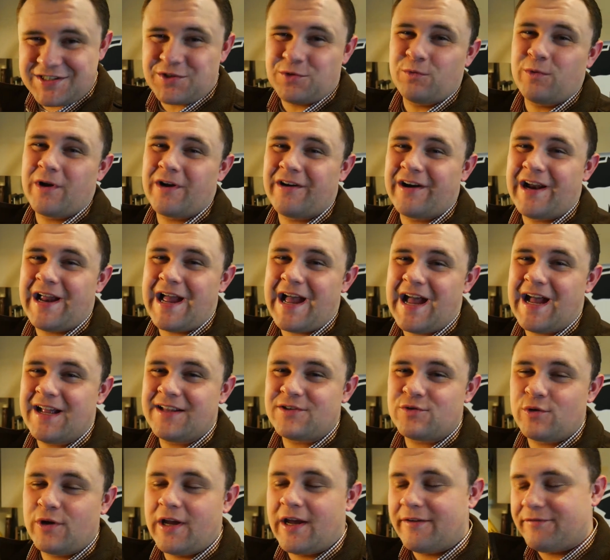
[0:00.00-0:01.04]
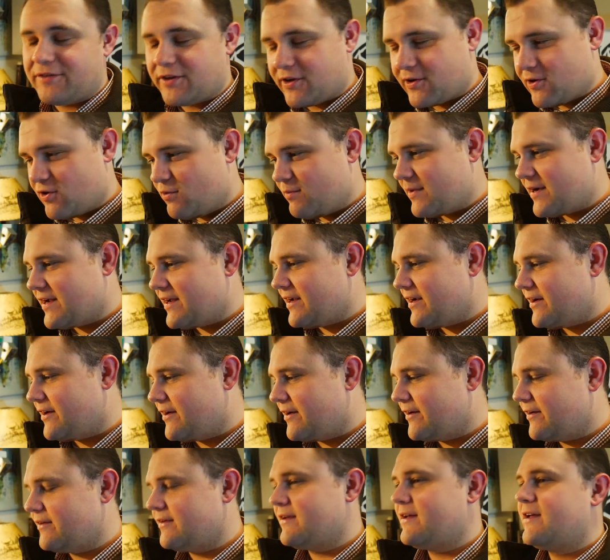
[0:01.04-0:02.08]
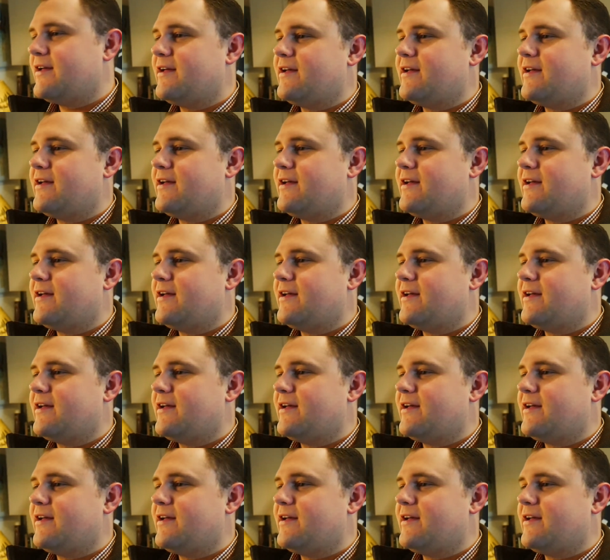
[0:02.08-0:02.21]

to wear a hat, so I have to comb my hair